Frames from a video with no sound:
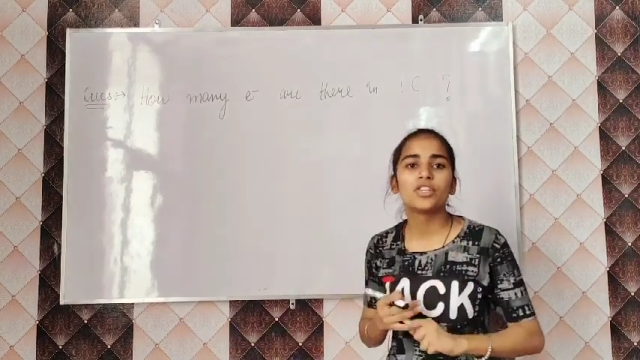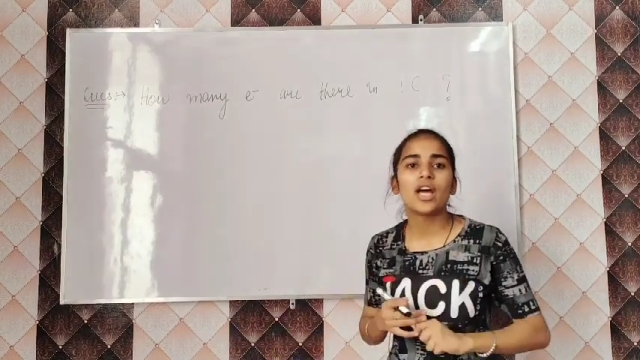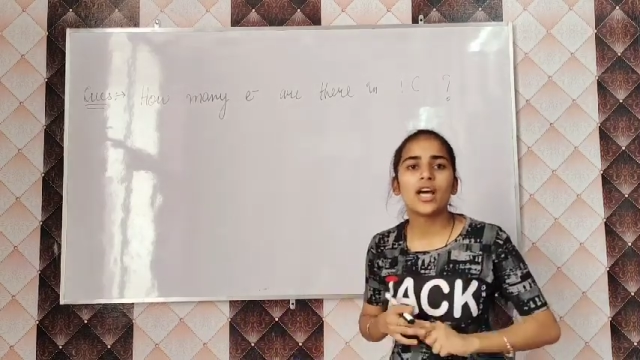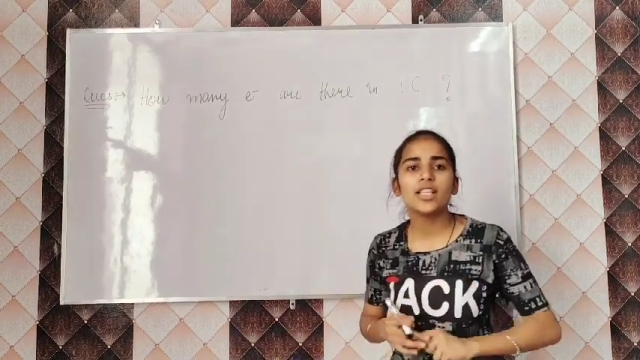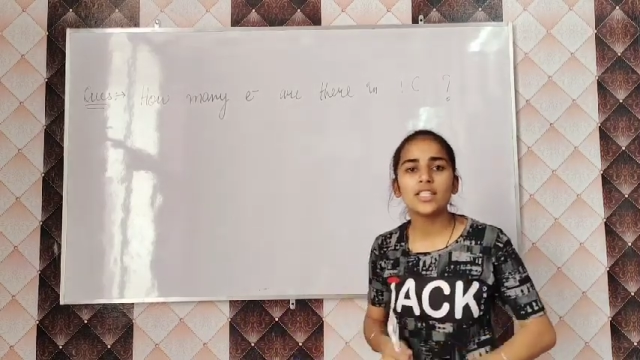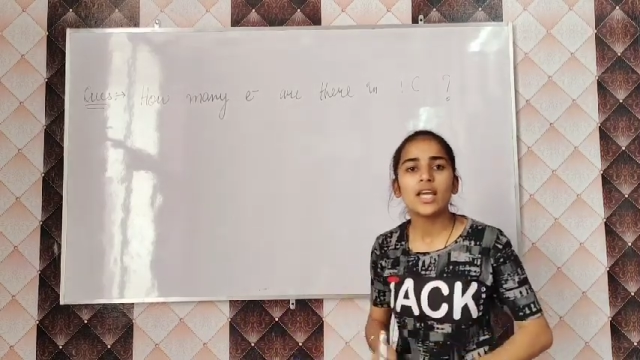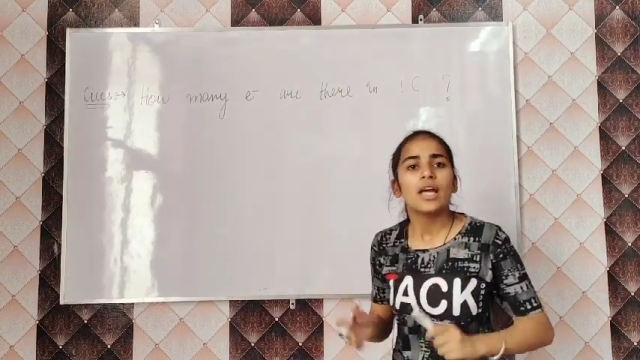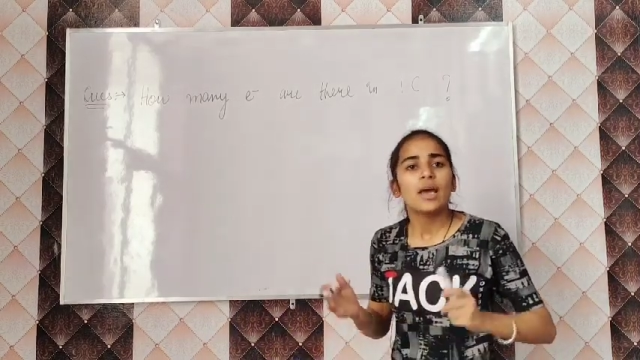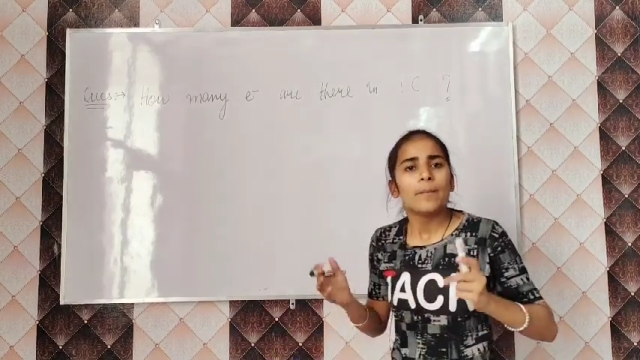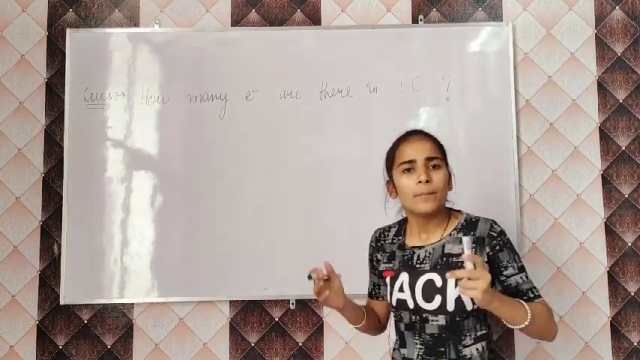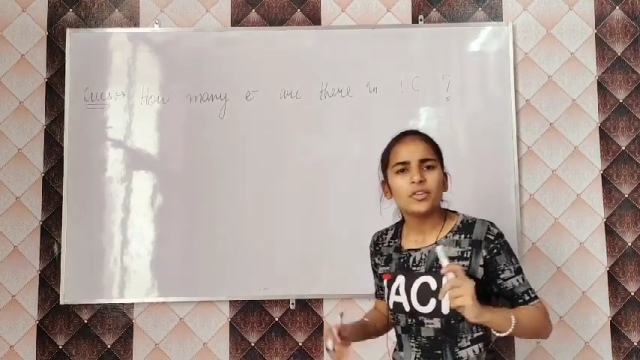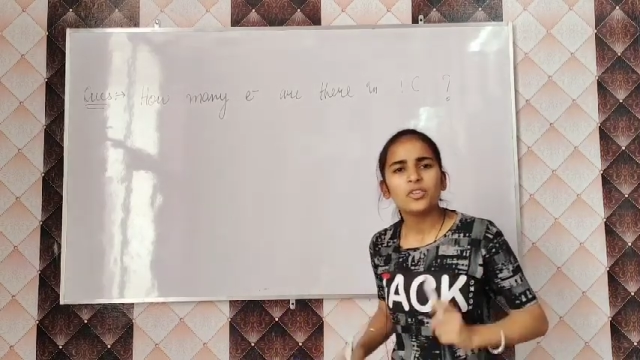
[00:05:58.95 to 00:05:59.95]
charge,
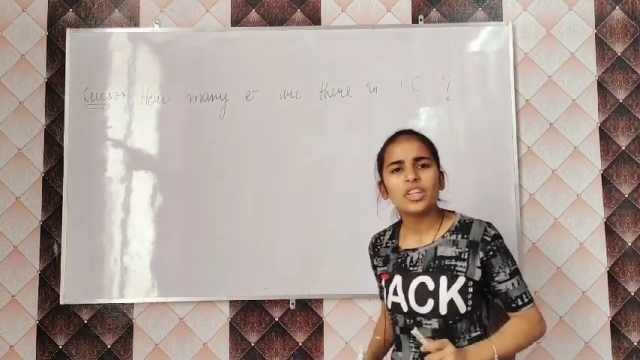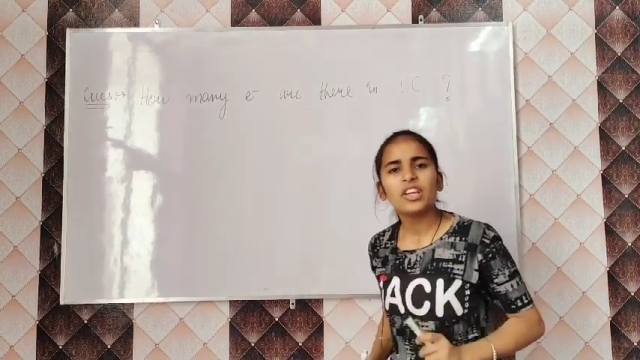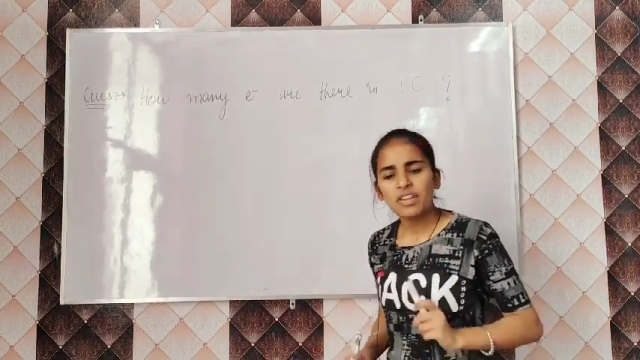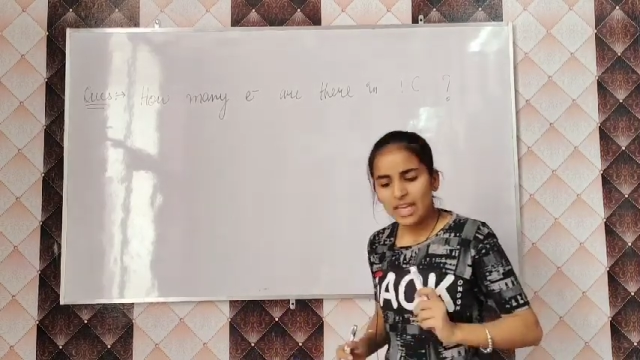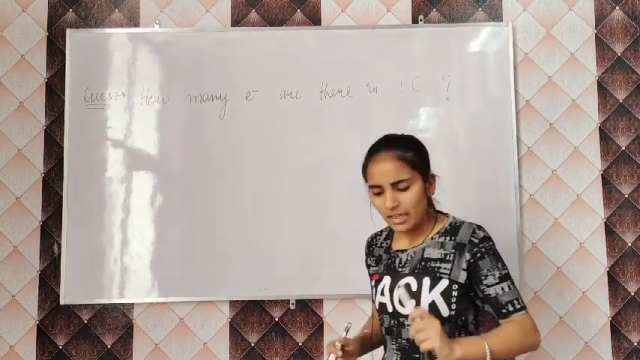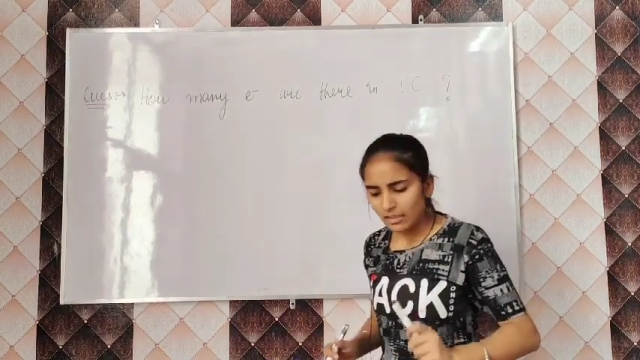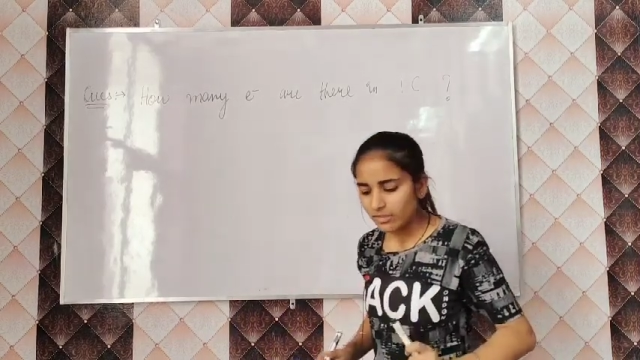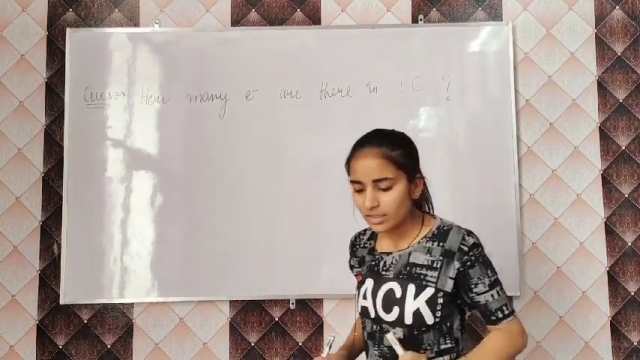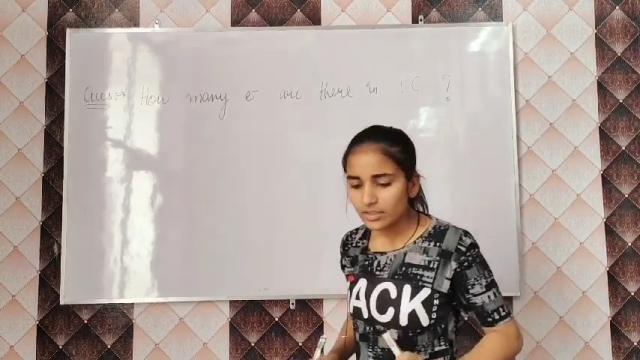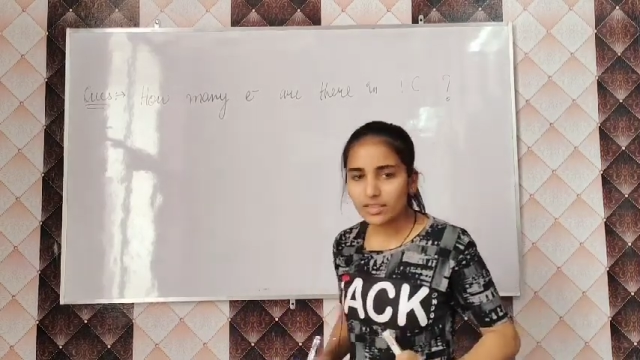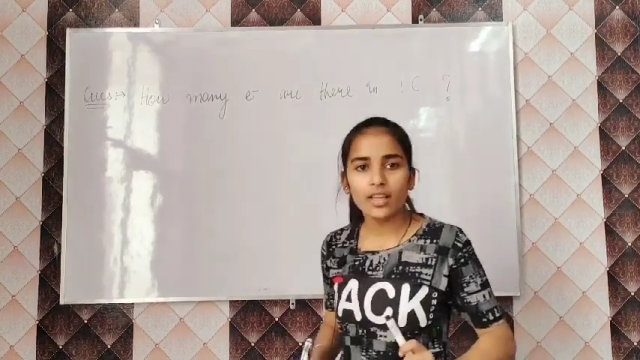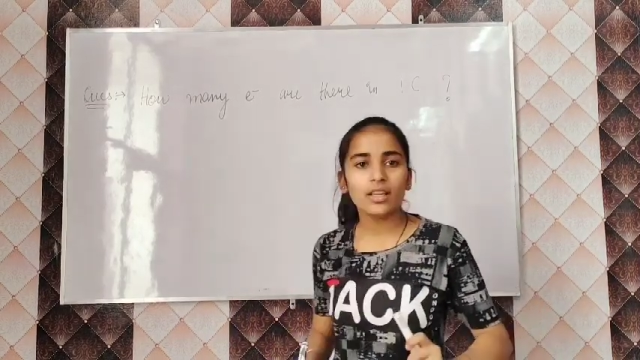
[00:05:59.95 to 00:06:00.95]
but we have ever
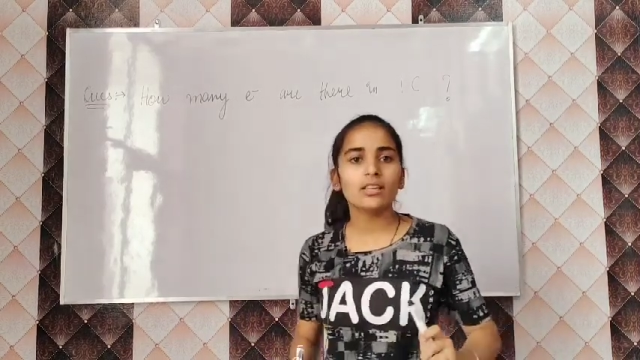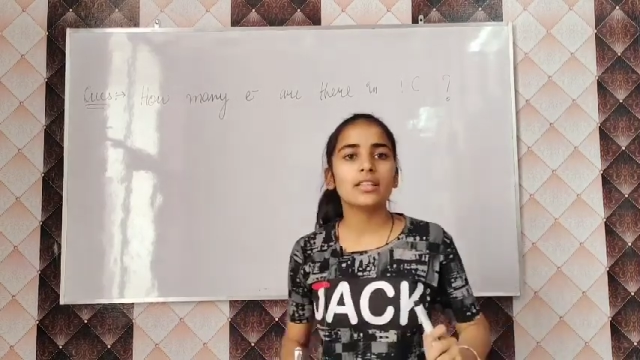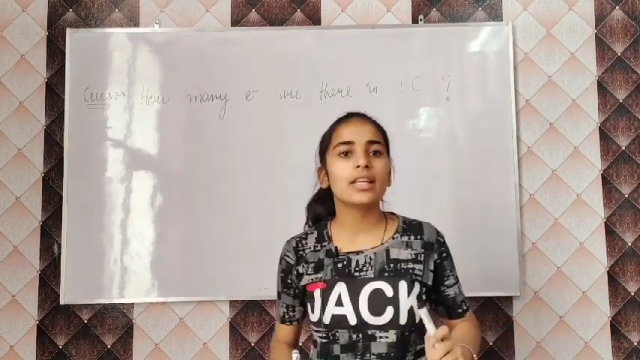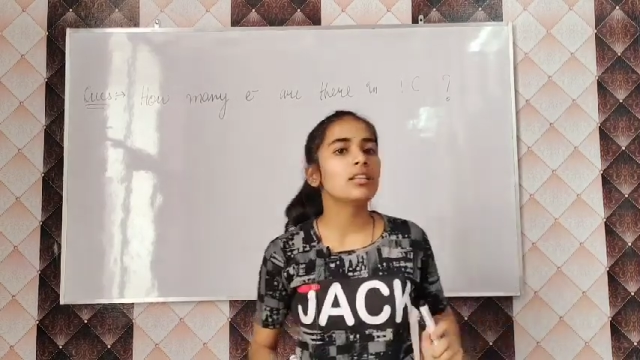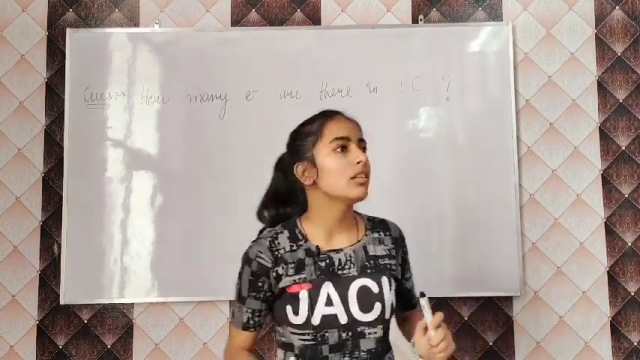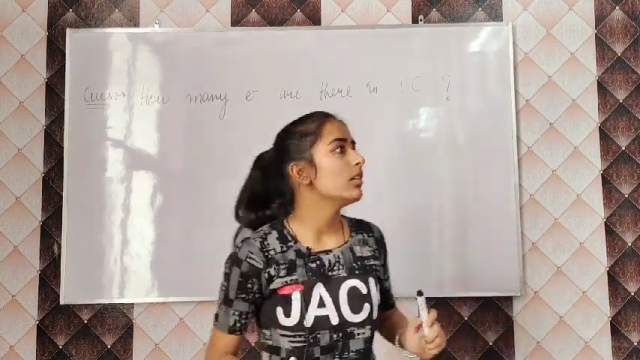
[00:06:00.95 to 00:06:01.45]
think that